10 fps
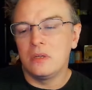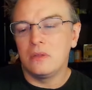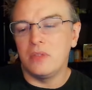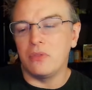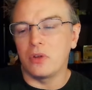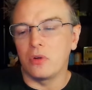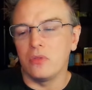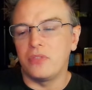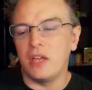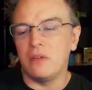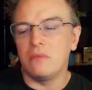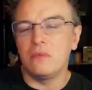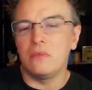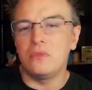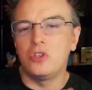that they're that
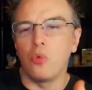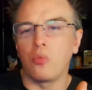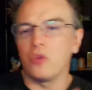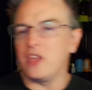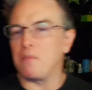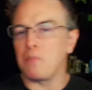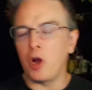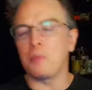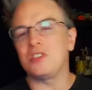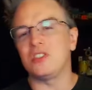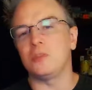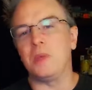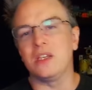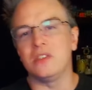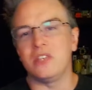don't really have purposes
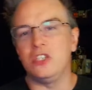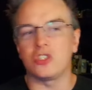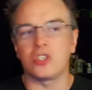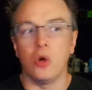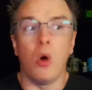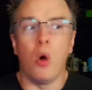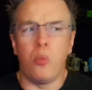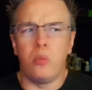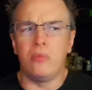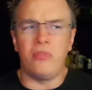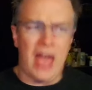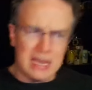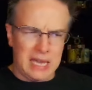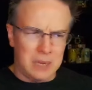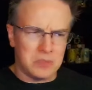because they just go, well,
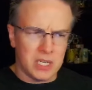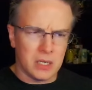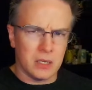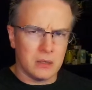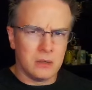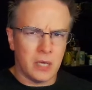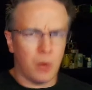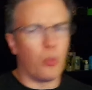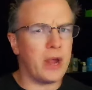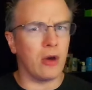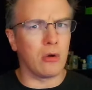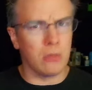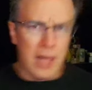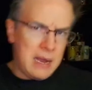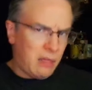that game did it, and we're
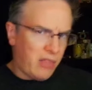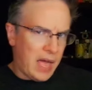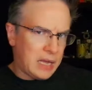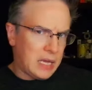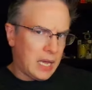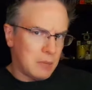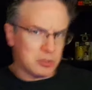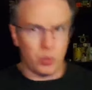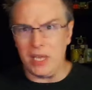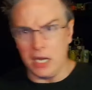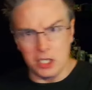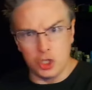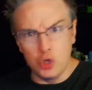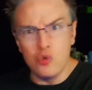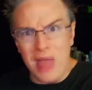like that game, so we got to
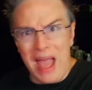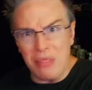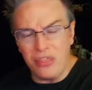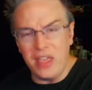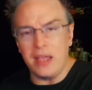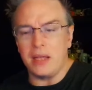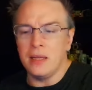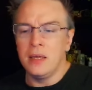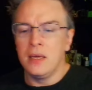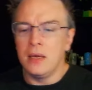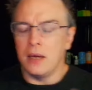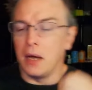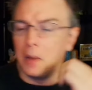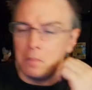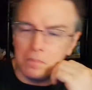do that thing.
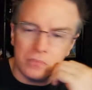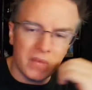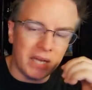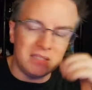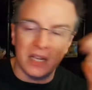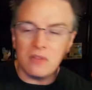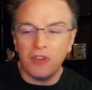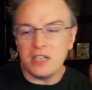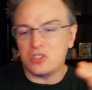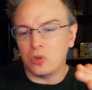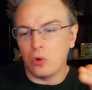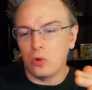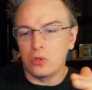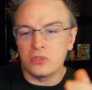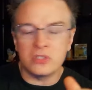Um, identify
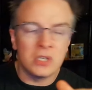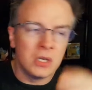scrolls,